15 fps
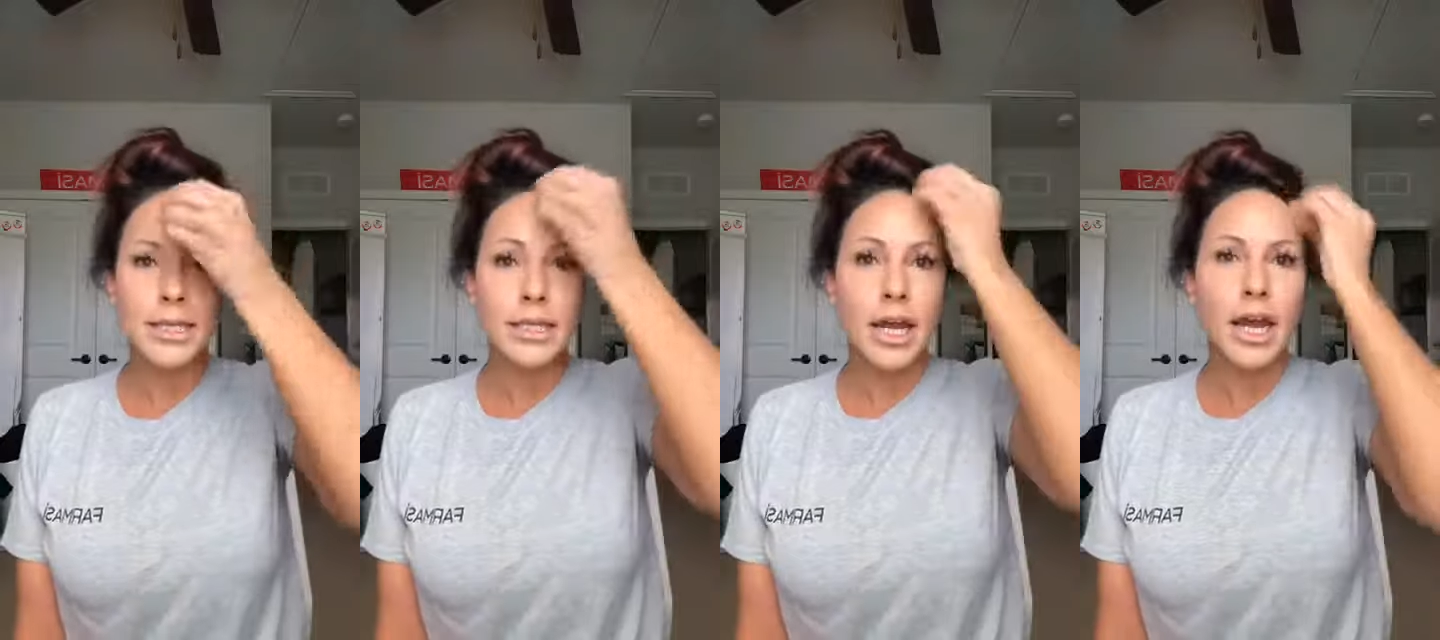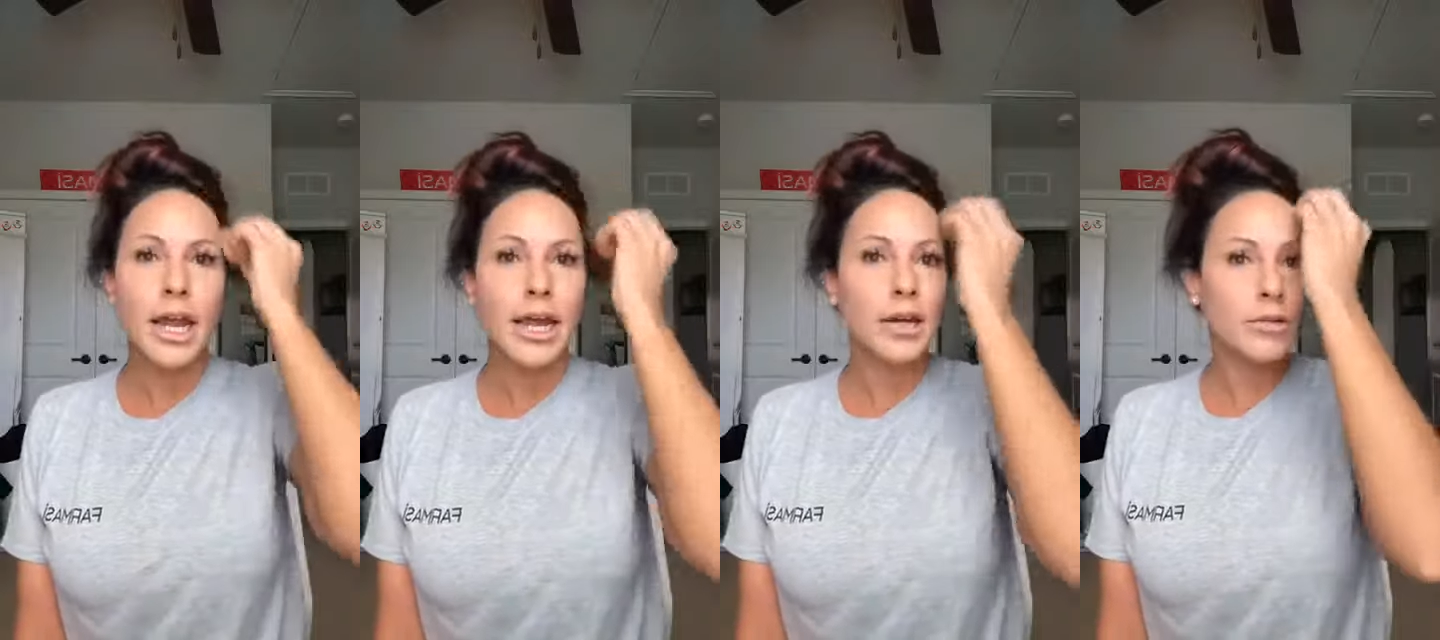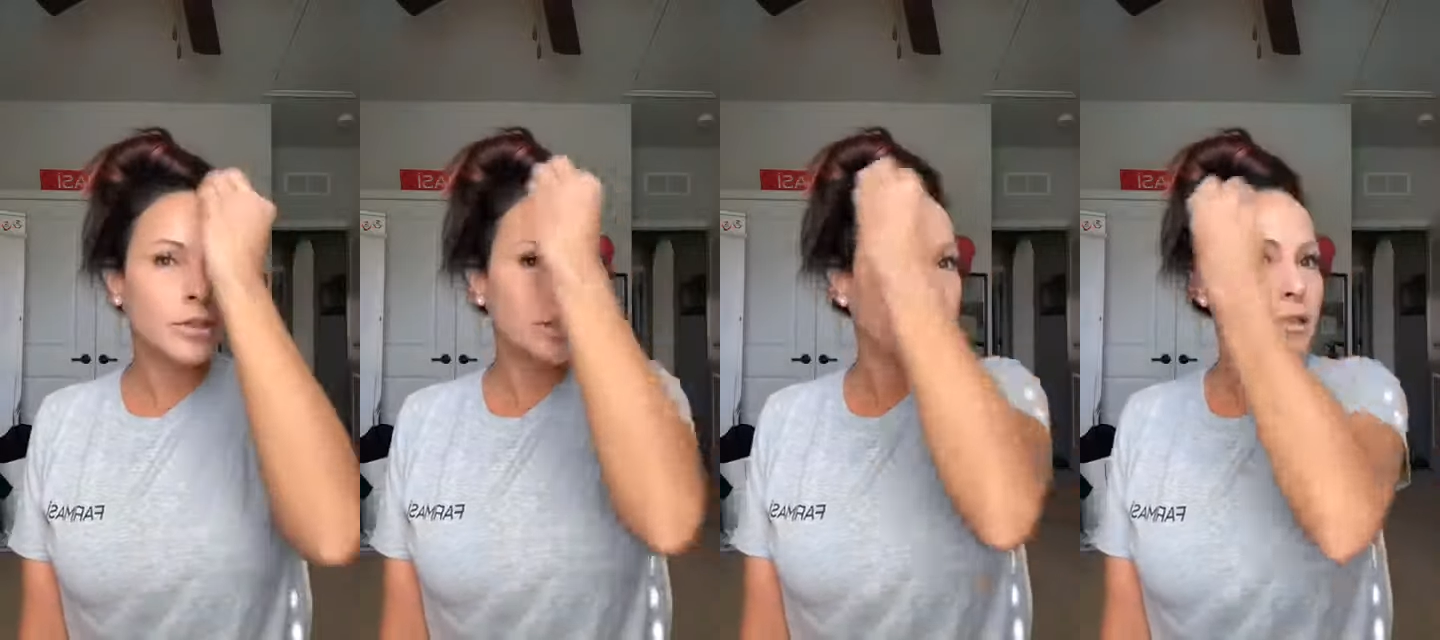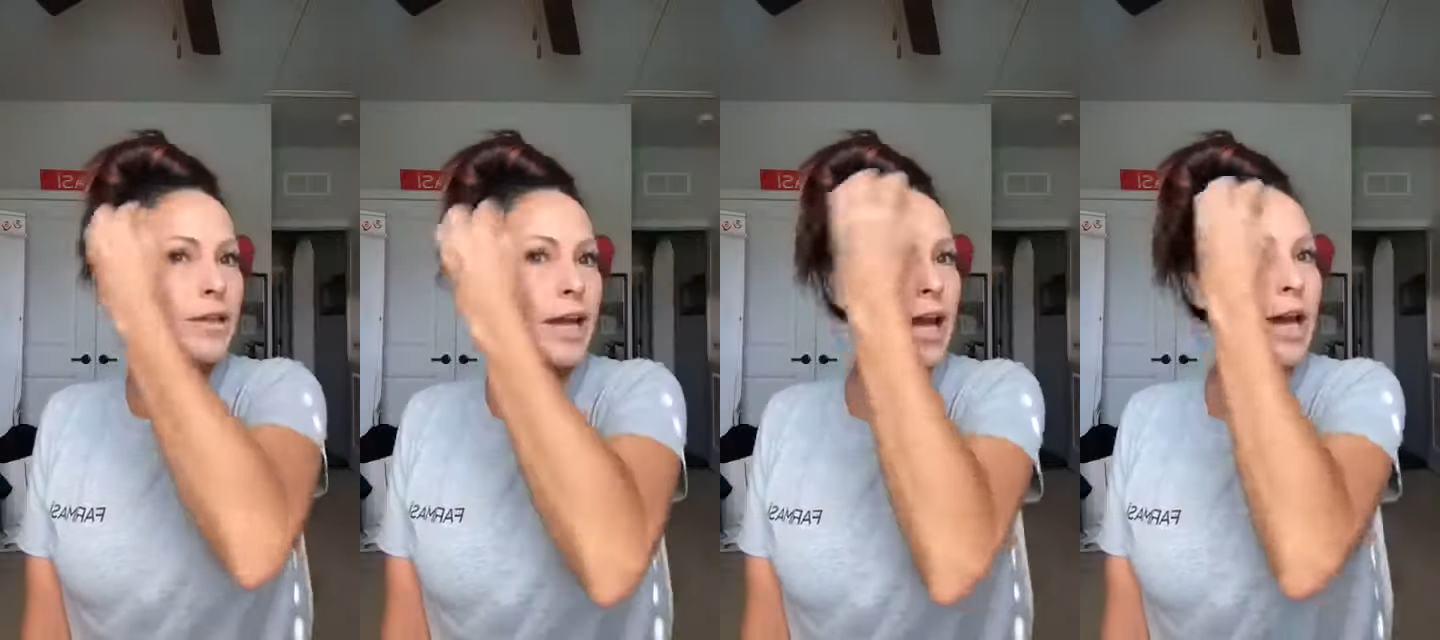Not only do
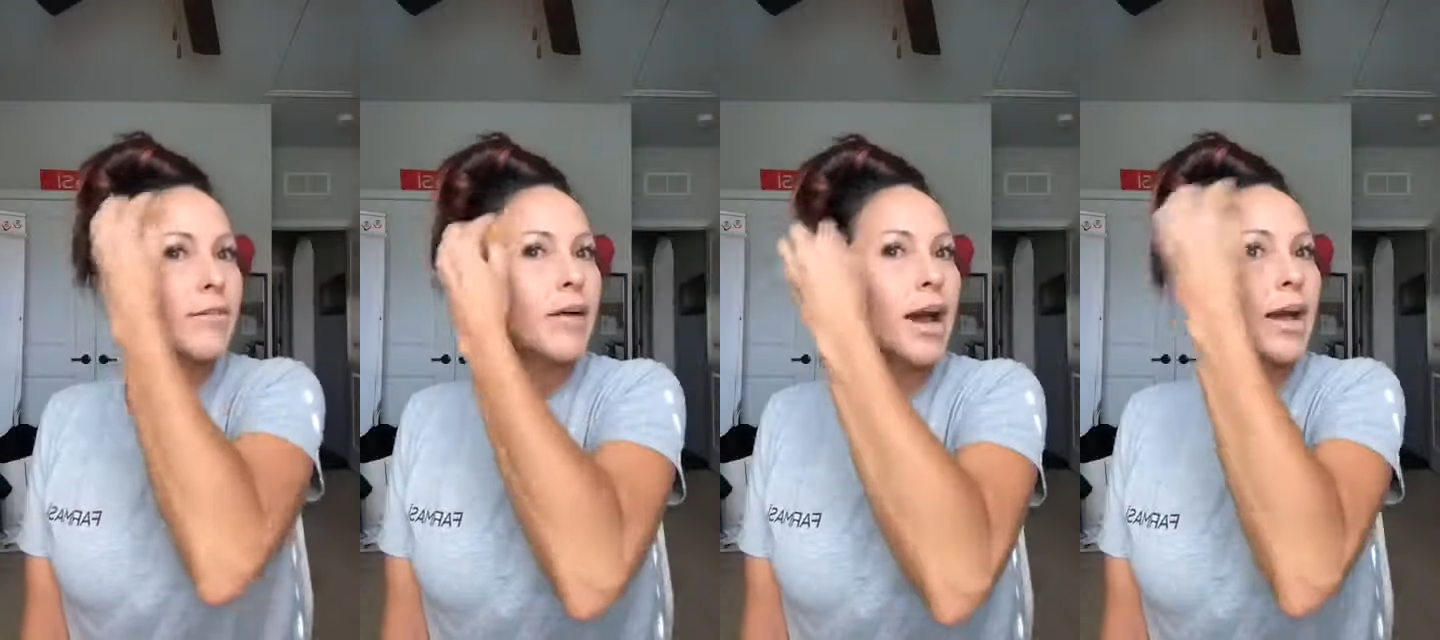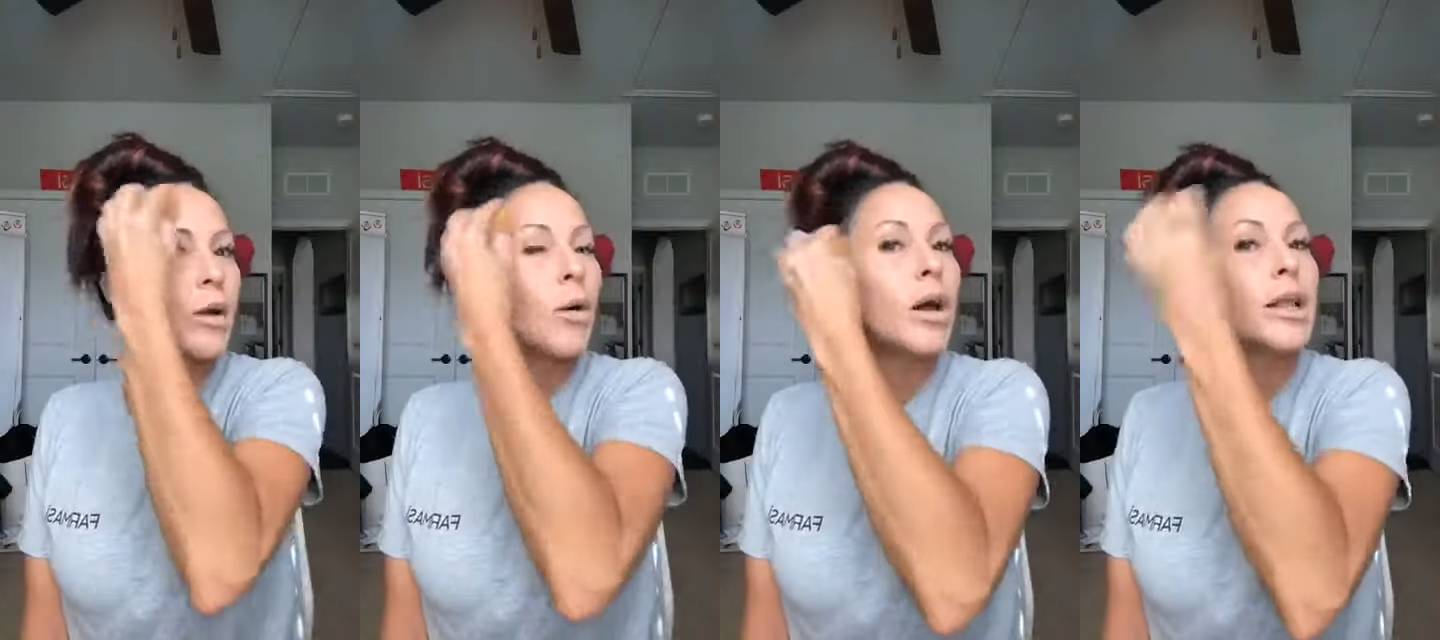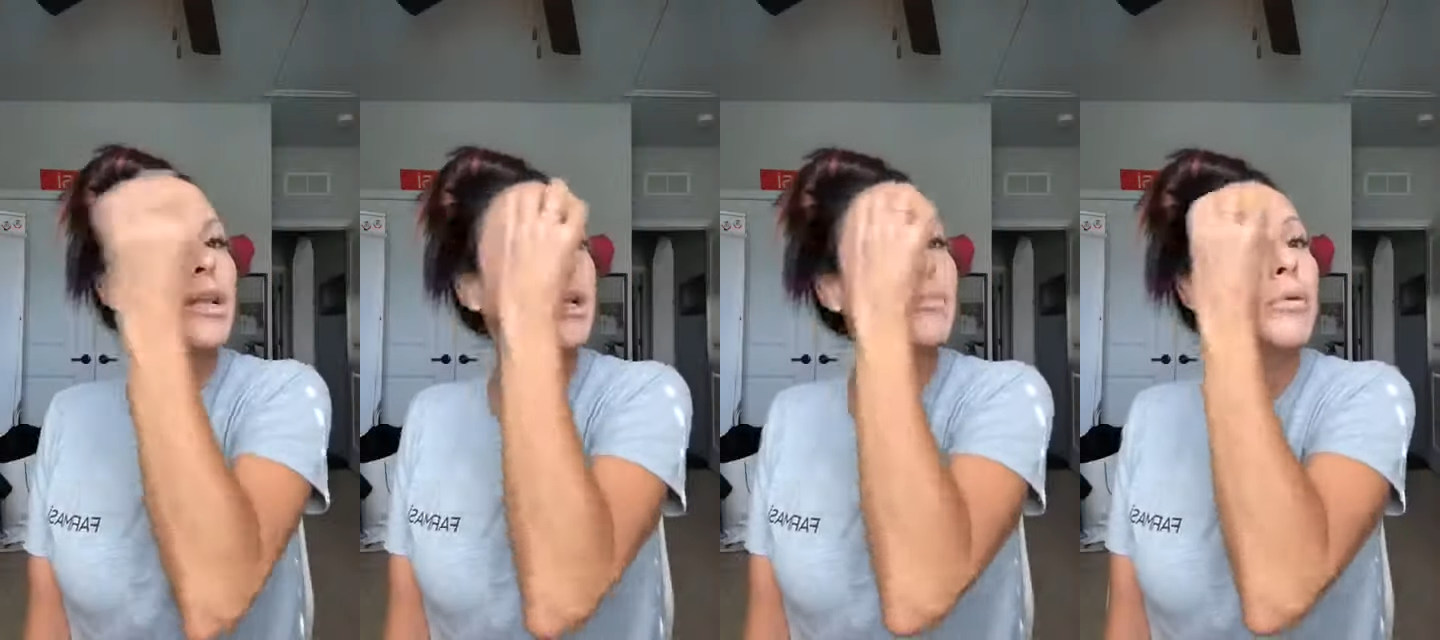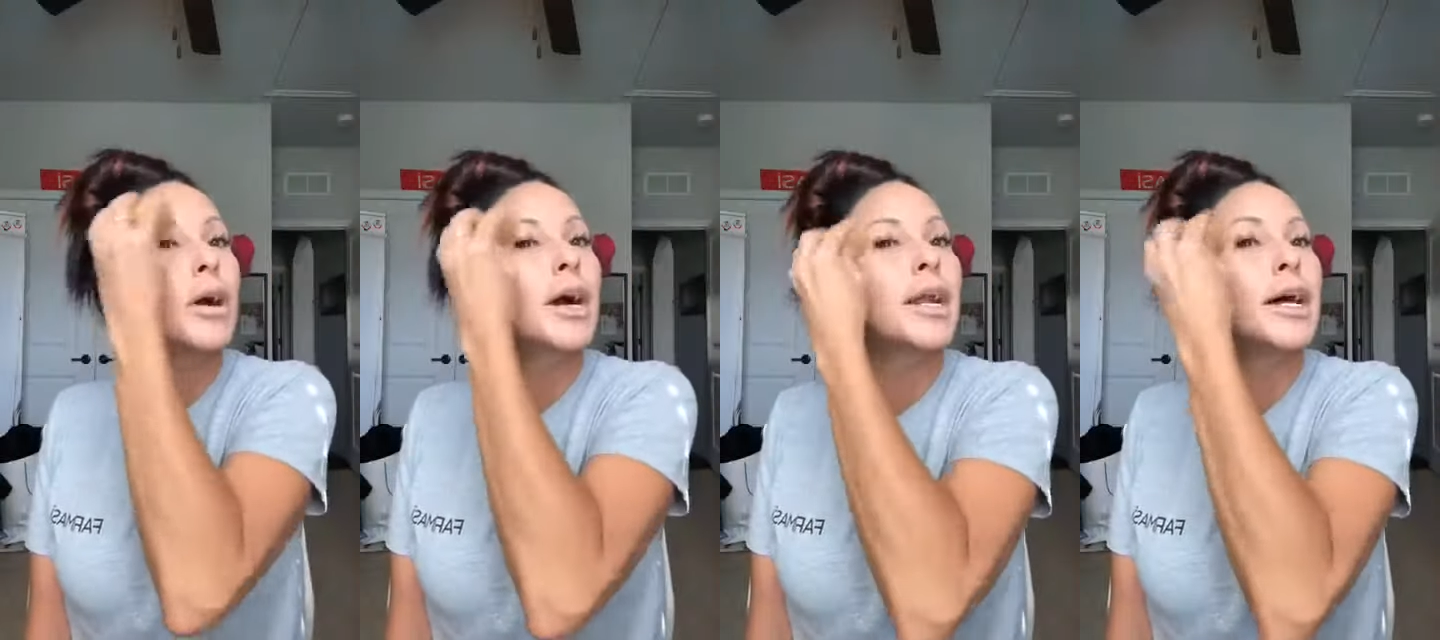they have high quality
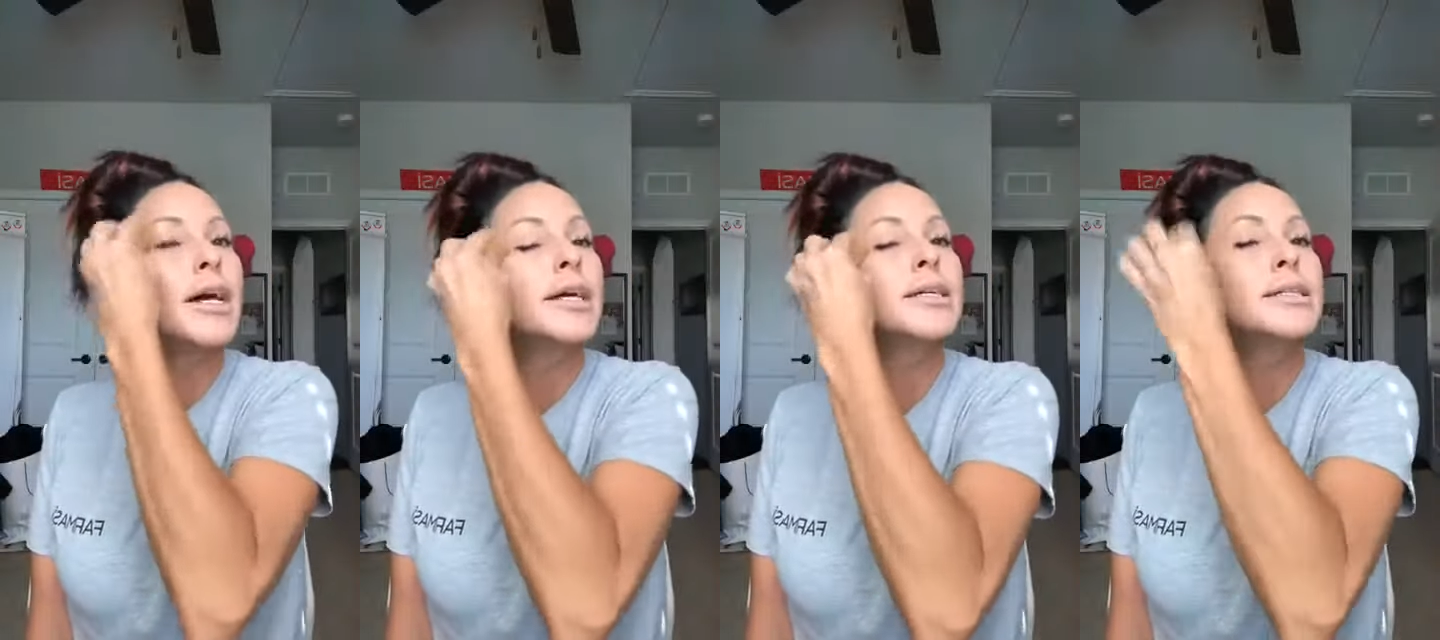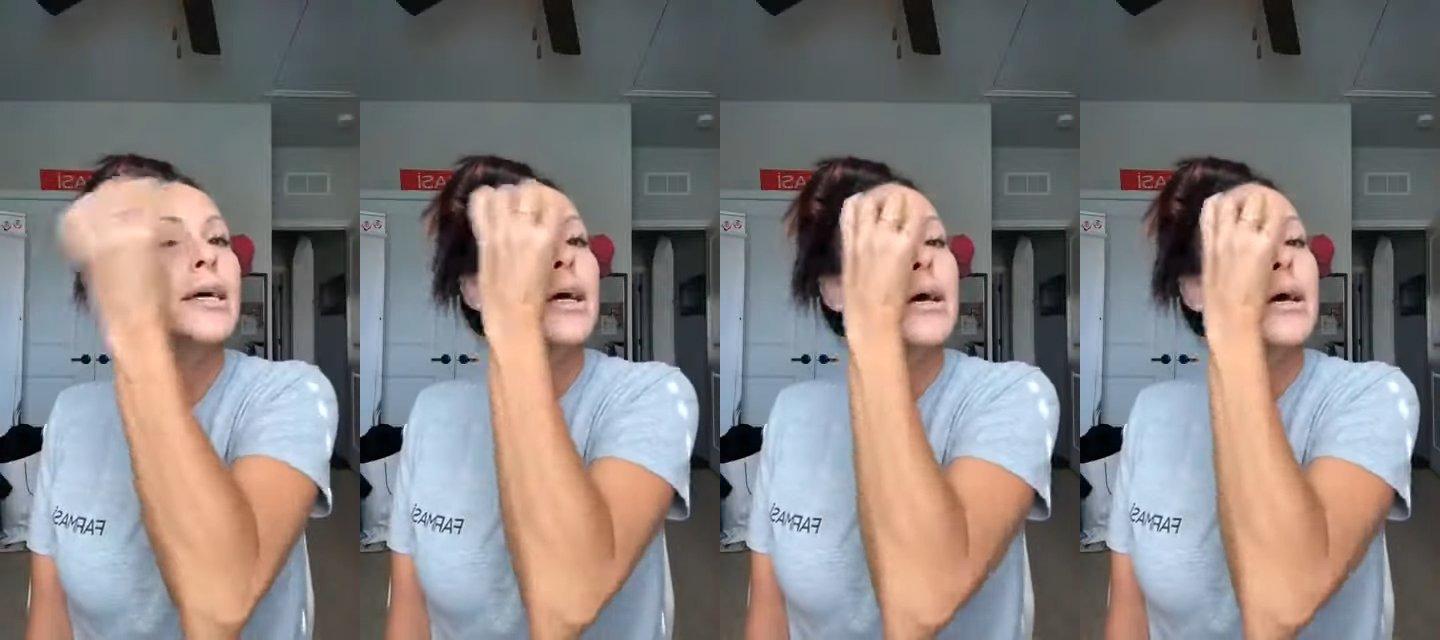products,